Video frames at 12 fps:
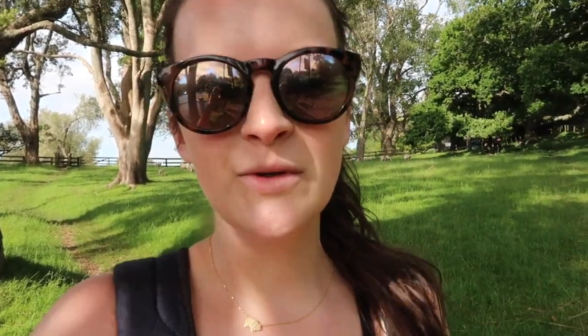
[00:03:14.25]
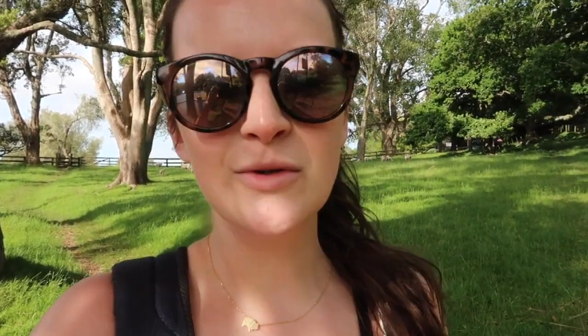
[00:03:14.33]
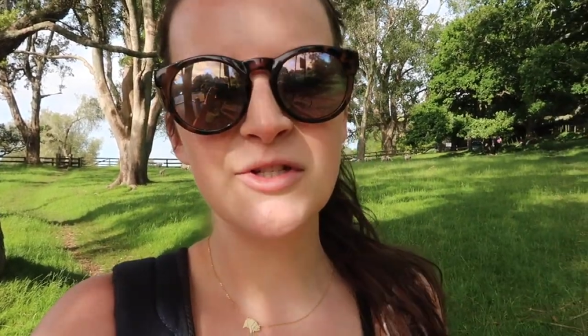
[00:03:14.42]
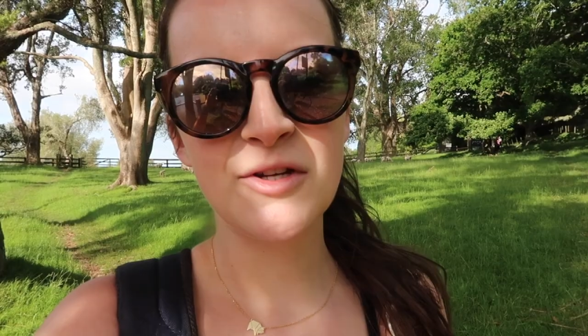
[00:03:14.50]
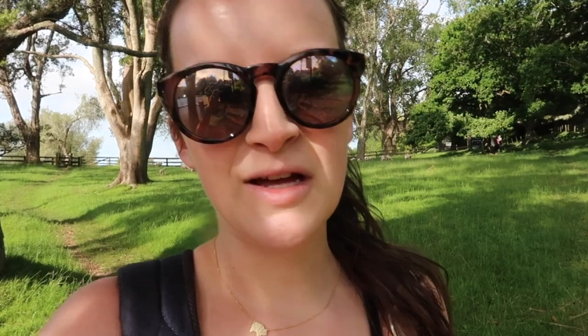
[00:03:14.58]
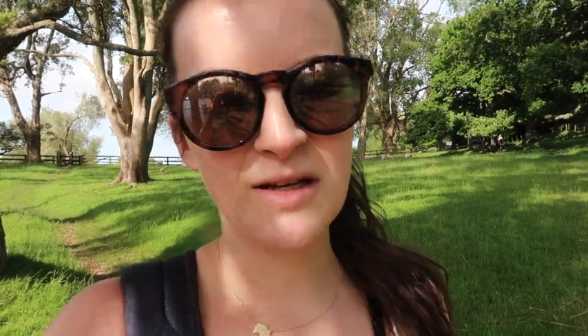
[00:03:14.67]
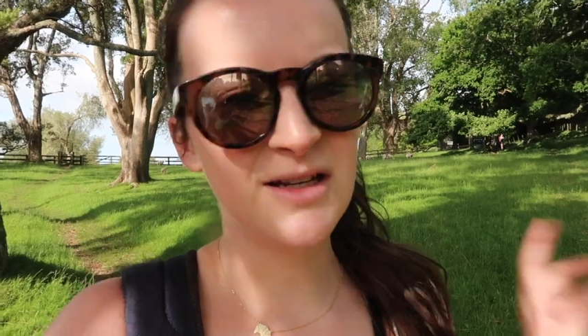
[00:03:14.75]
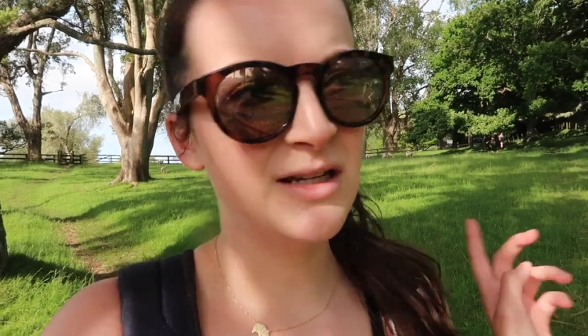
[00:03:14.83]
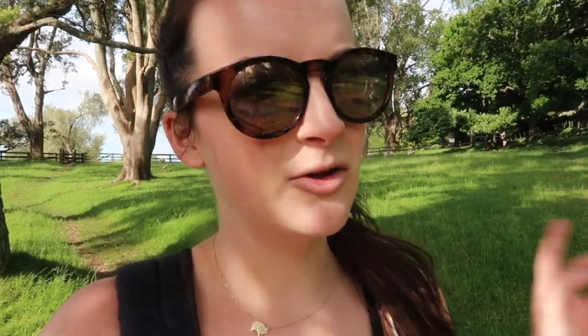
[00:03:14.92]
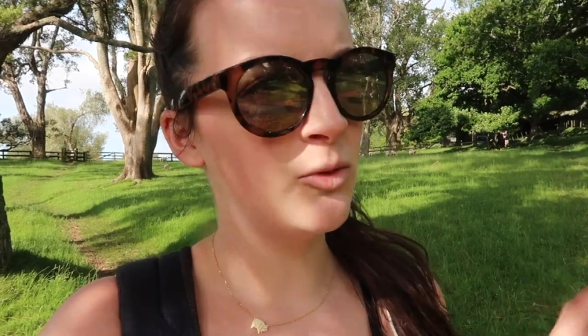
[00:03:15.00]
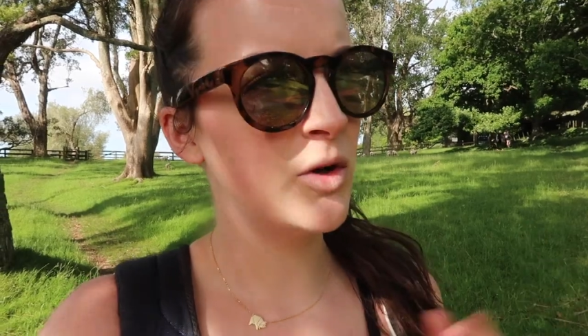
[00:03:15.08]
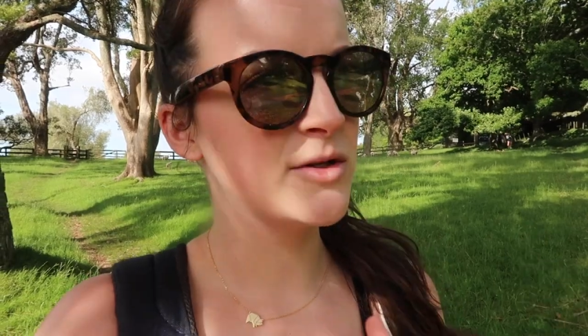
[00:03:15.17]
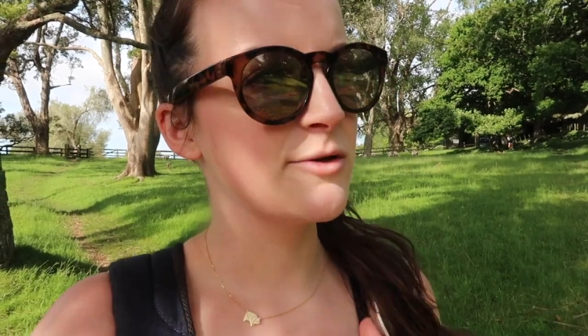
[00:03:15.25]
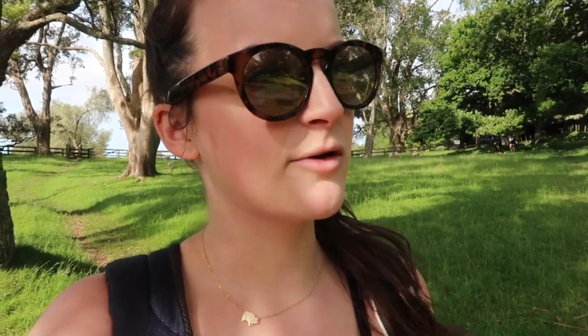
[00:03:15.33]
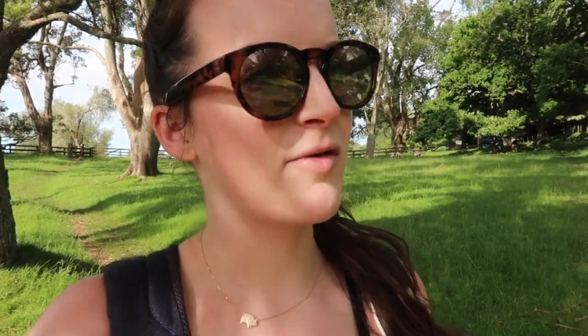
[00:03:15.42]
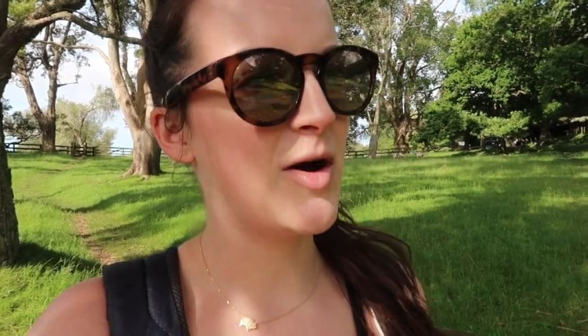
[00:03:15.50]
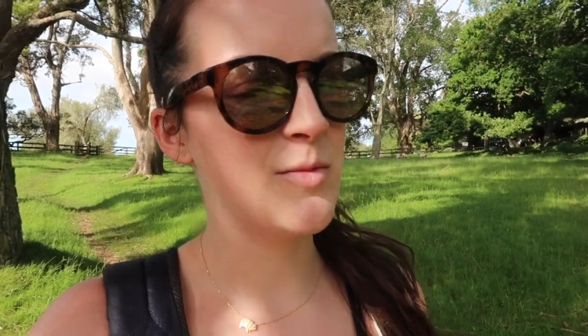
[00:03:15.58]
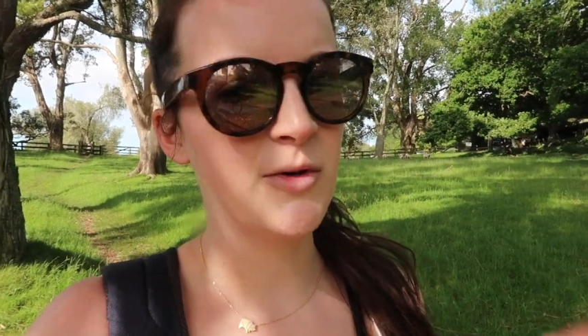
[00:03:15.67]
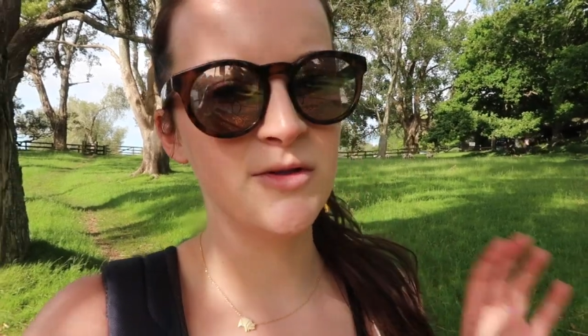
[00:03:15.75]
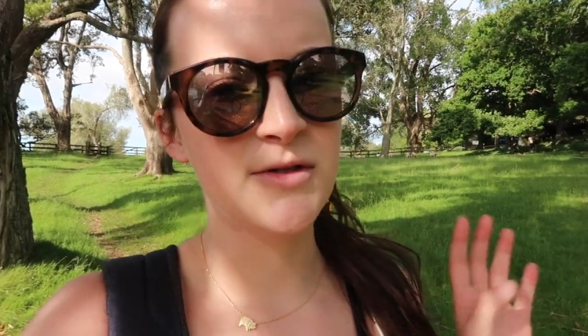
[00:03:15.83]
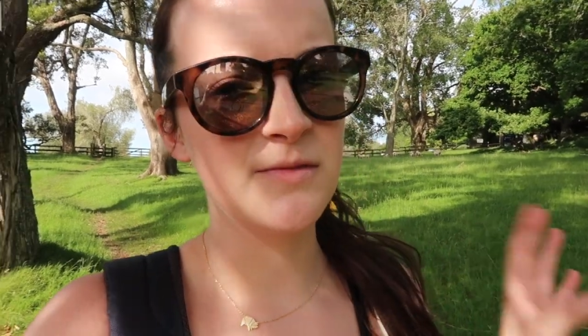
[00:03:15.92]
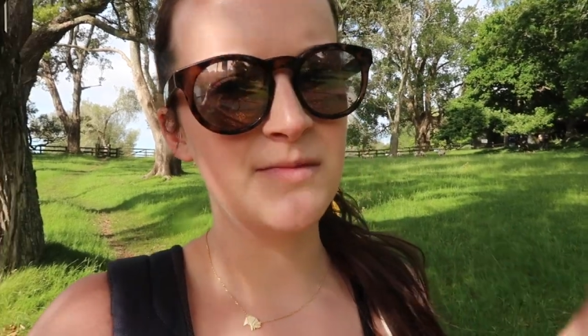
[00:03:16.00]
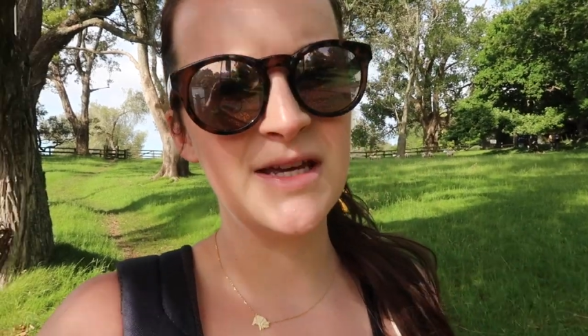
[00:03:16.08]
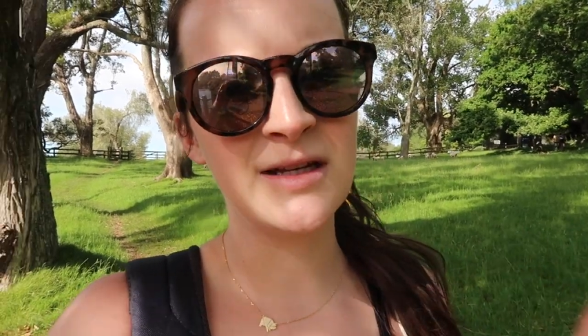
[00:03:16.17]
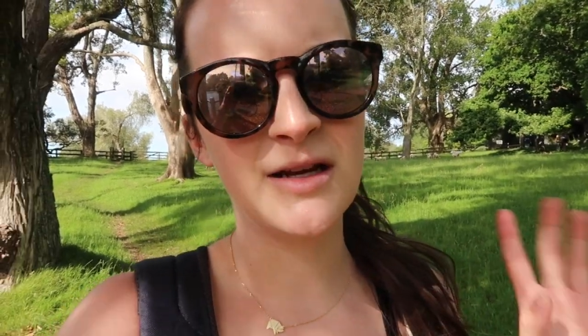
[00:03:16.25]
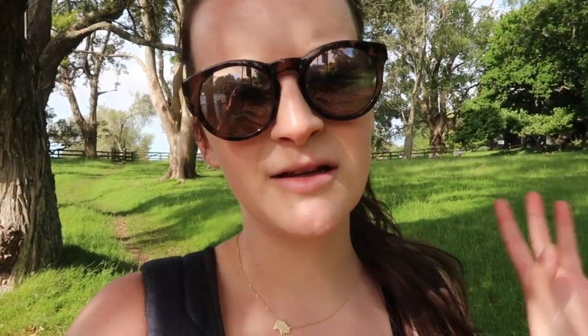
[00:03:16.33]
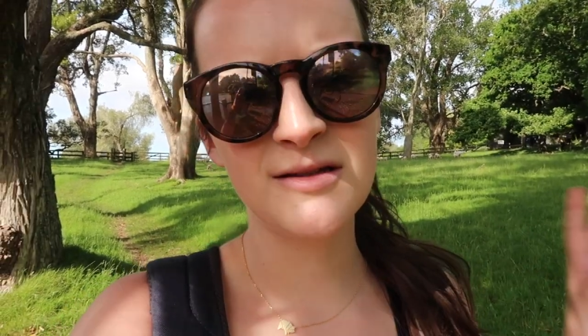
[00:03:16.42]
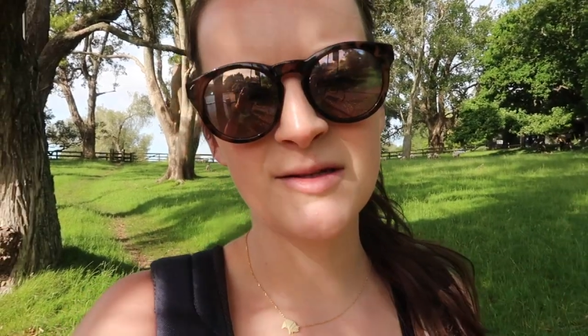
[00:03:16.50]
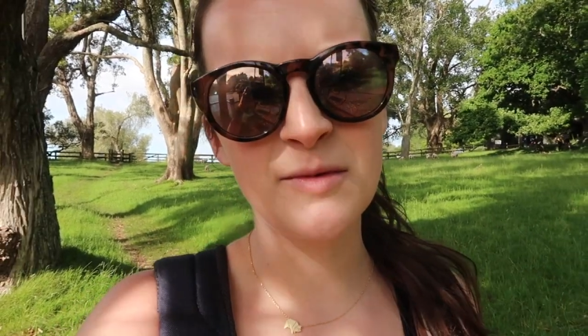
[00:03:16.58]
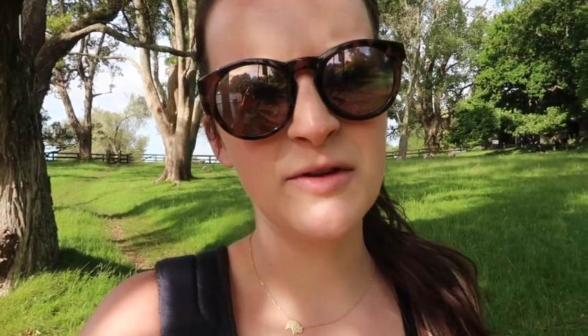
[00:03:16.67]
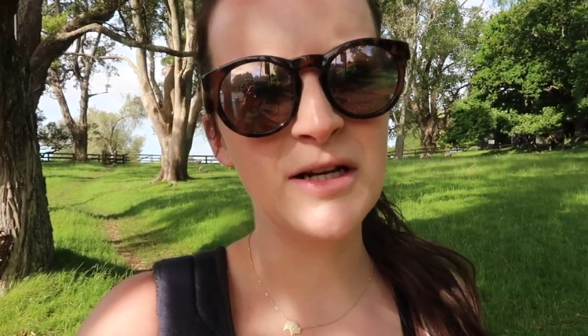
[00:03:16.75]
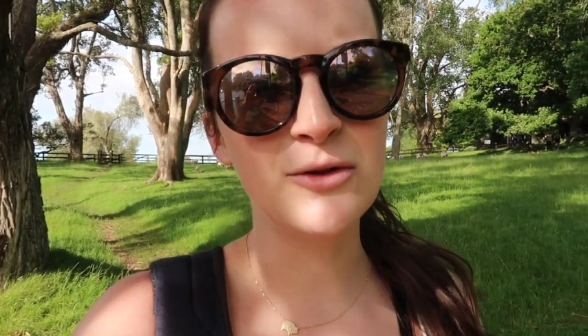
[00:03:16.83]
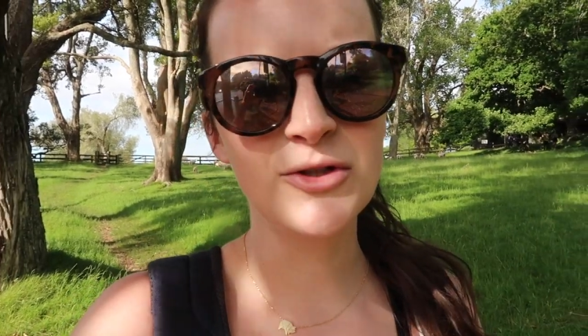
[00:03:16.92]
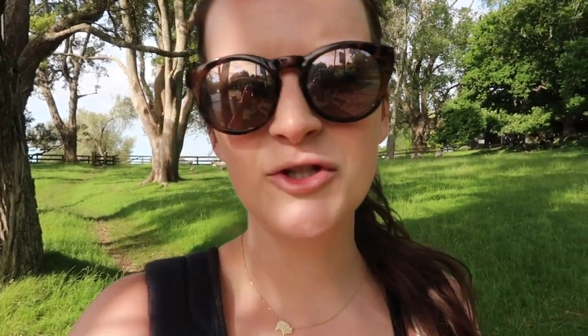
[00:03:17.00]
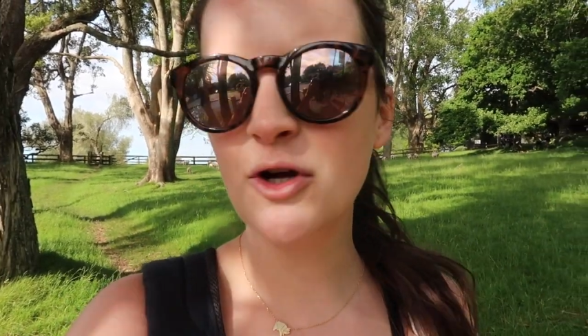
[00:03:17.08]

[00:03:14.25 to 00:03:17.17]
We also had like a little wander around Ponsonby and like some of the little